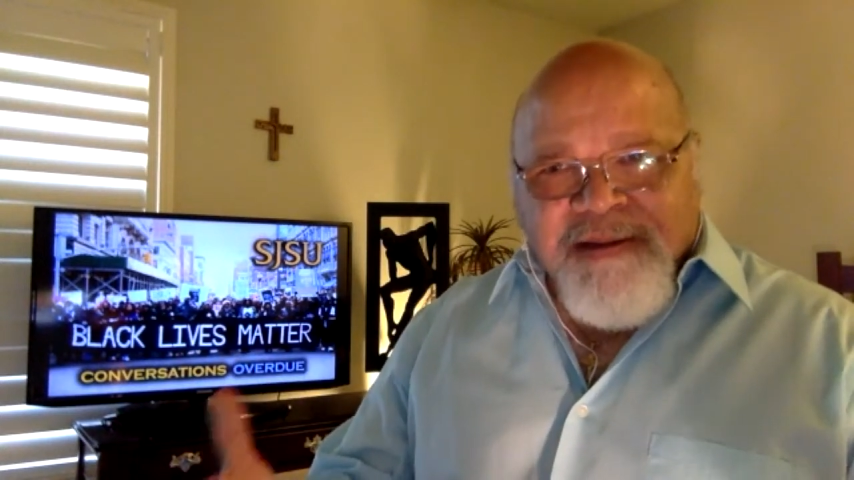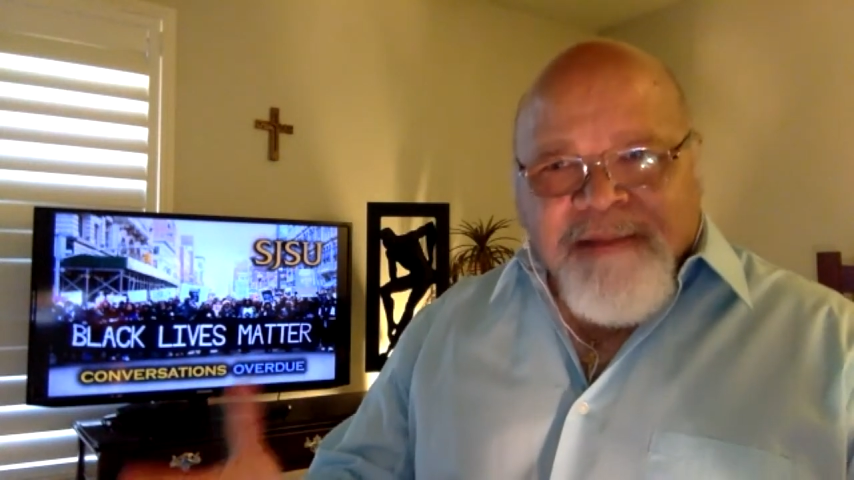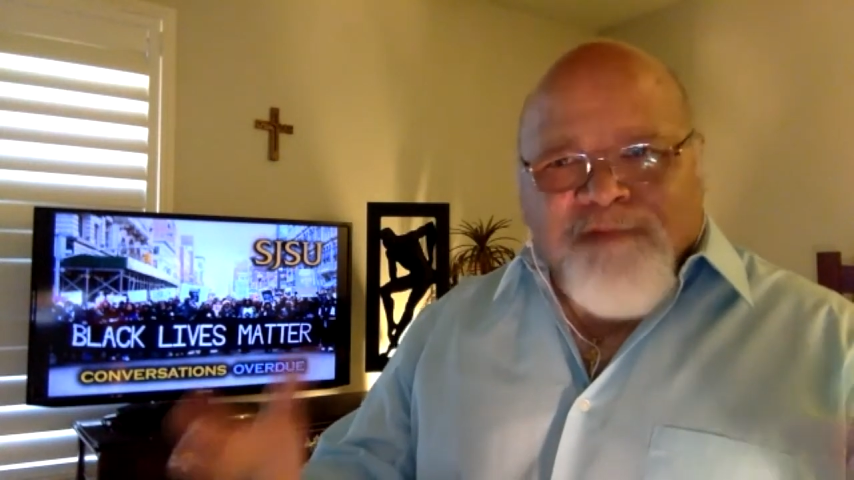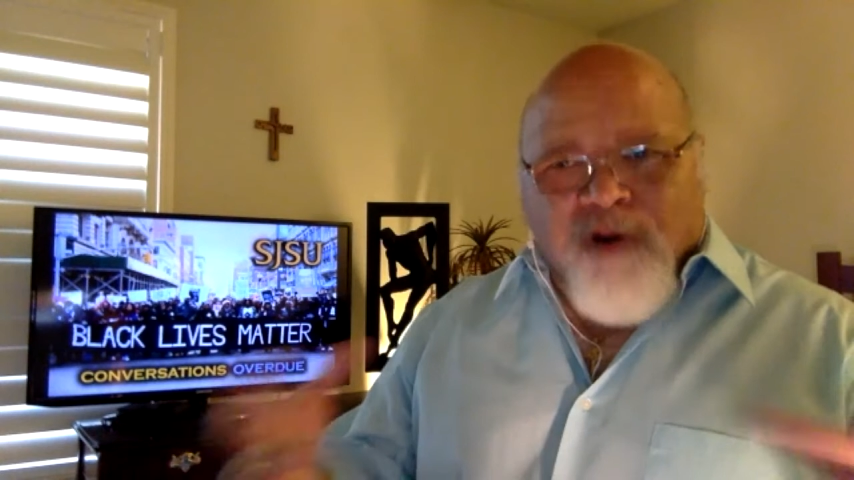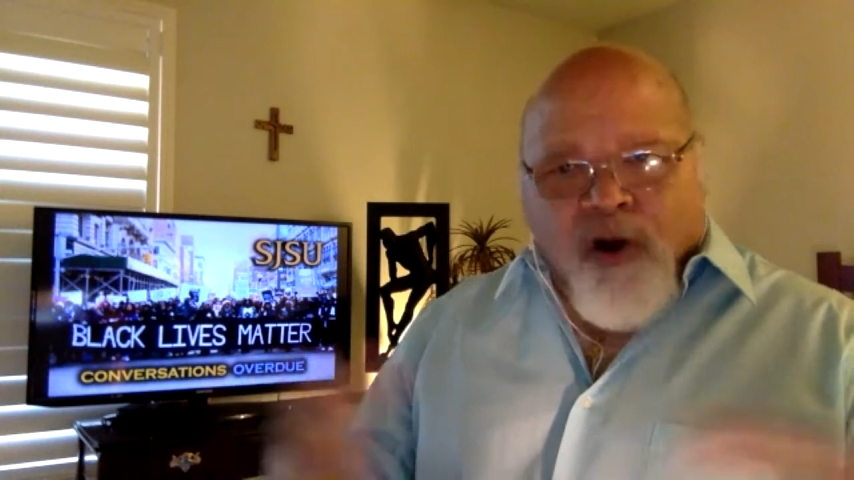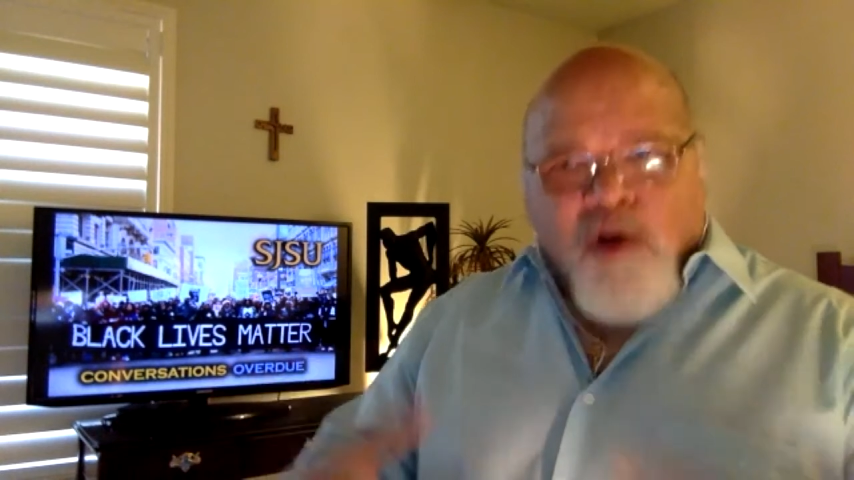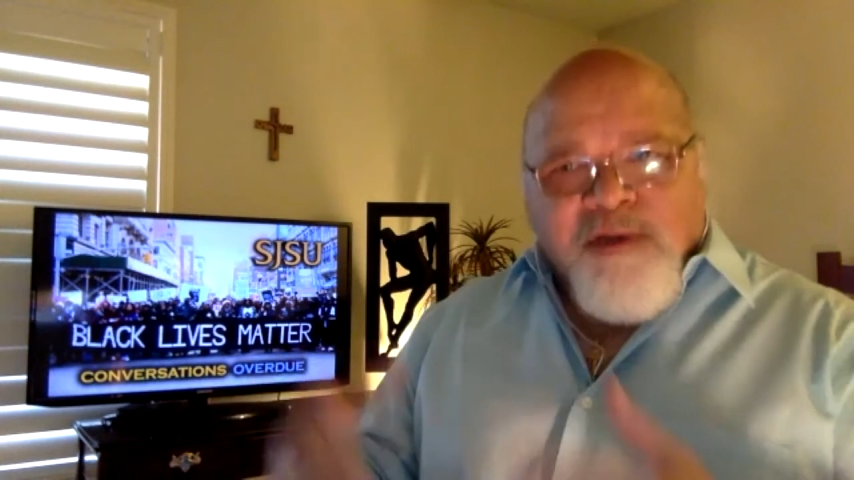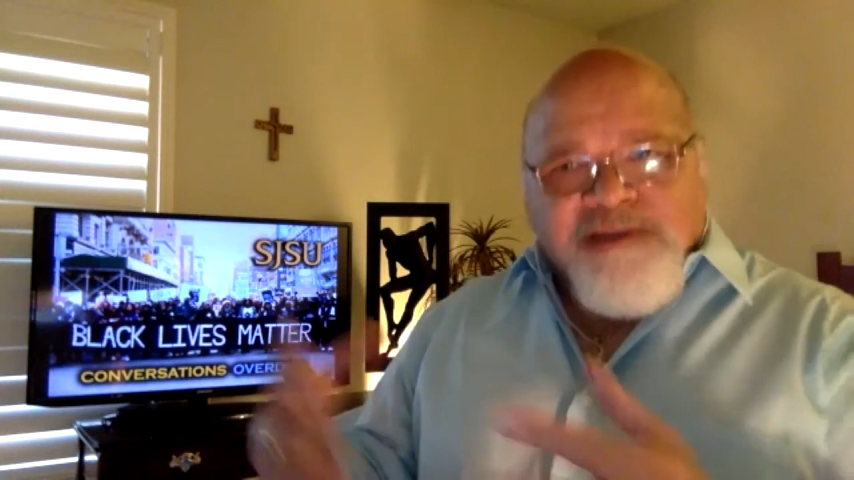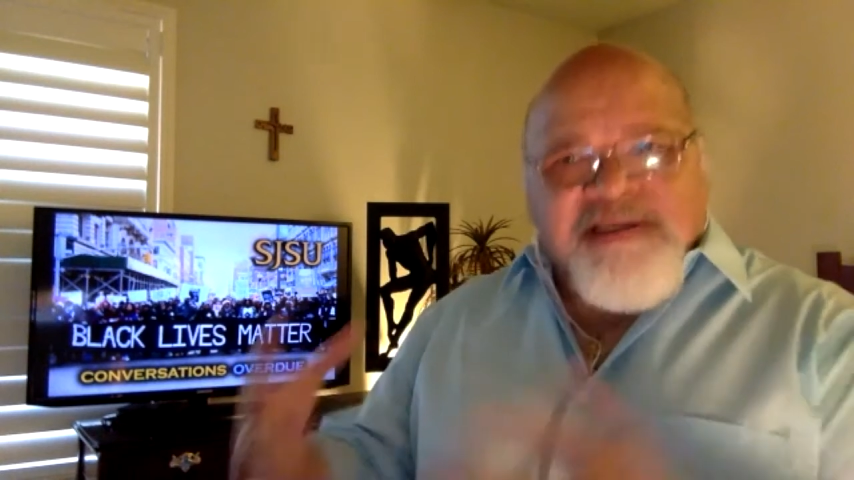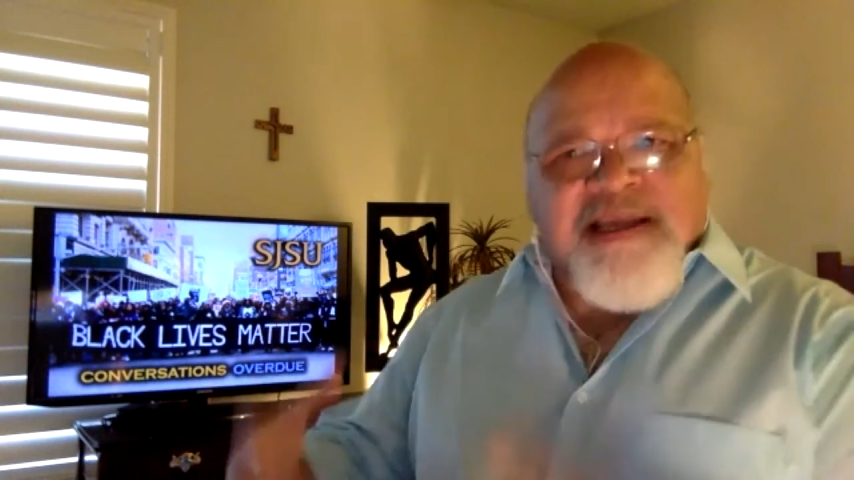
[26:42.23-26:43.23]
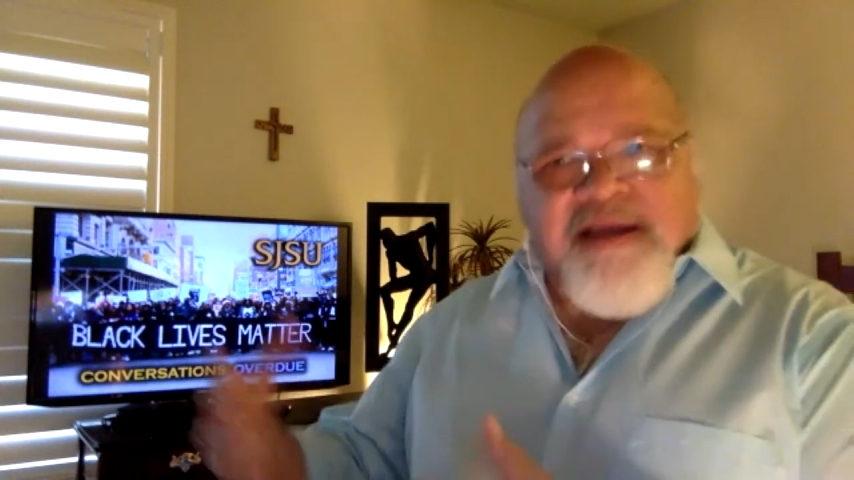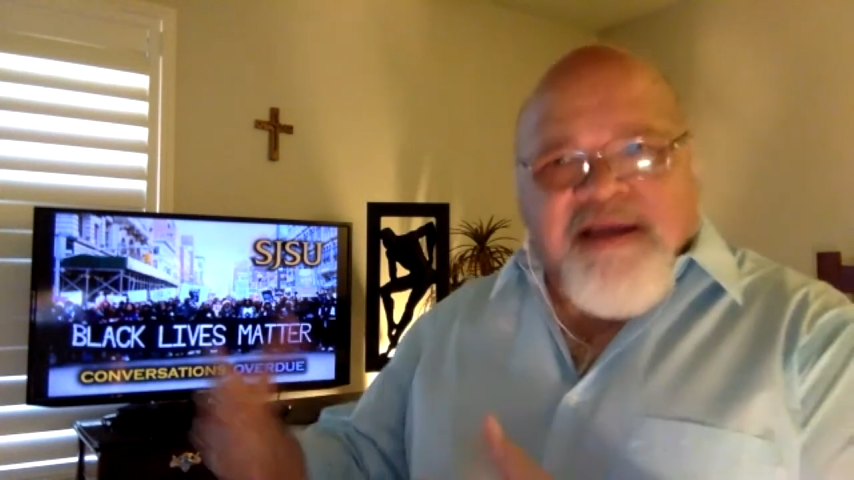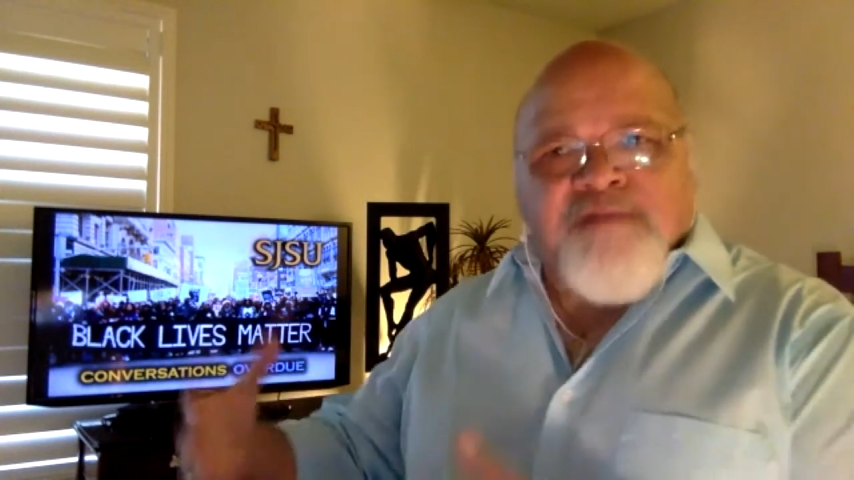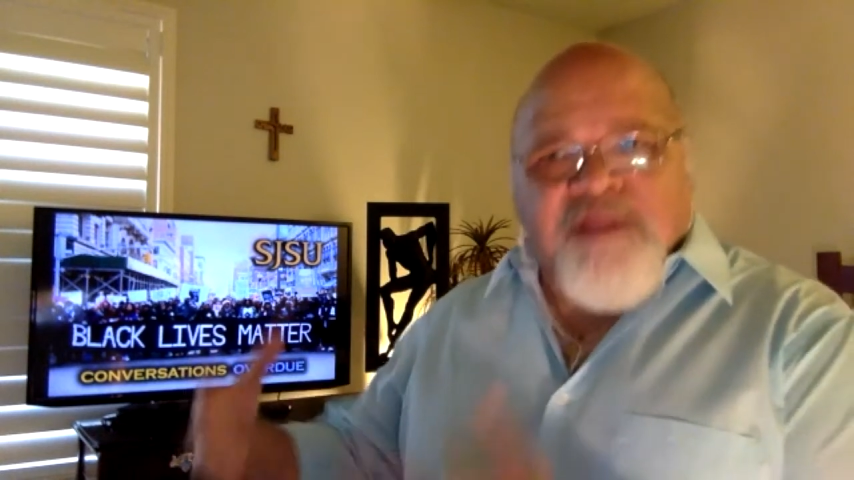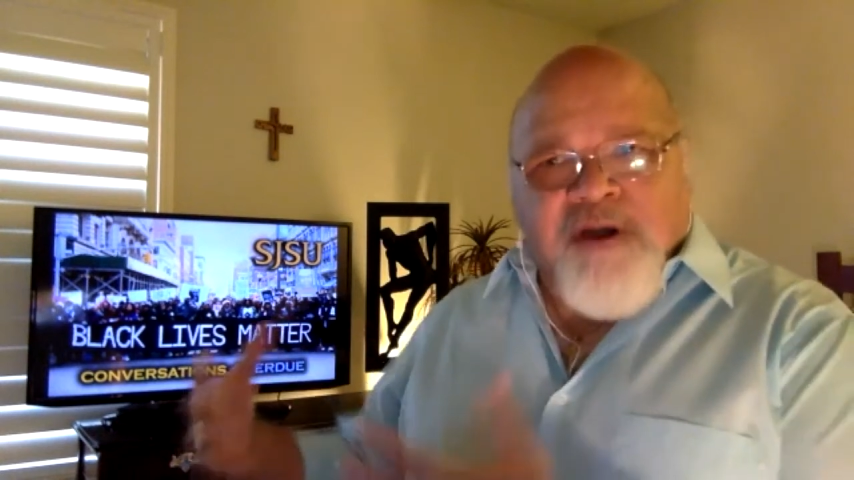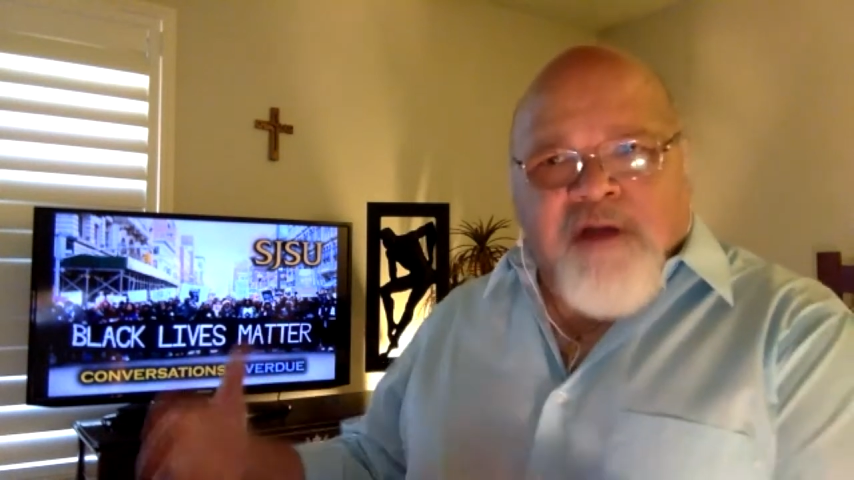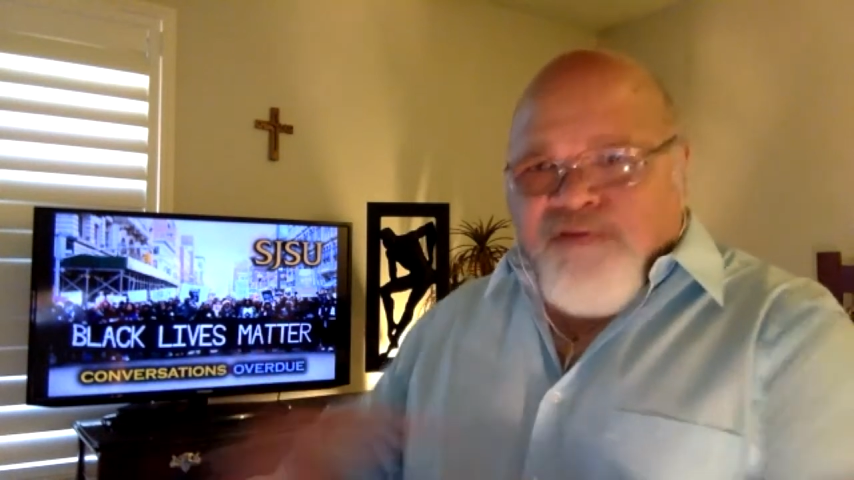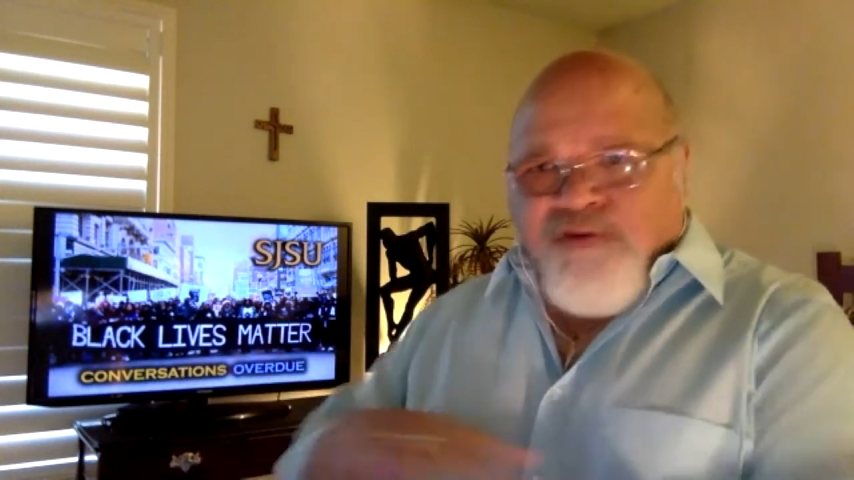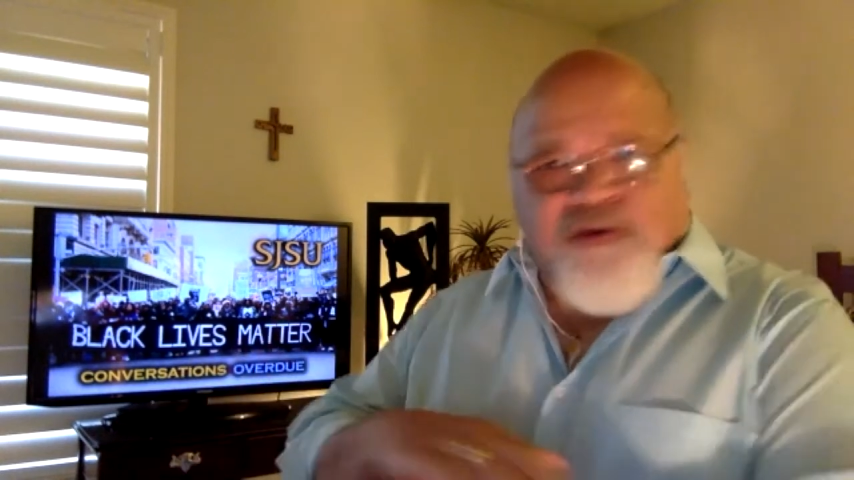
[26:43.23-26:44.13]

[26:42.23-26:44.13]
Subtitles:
for always sticking up for the officer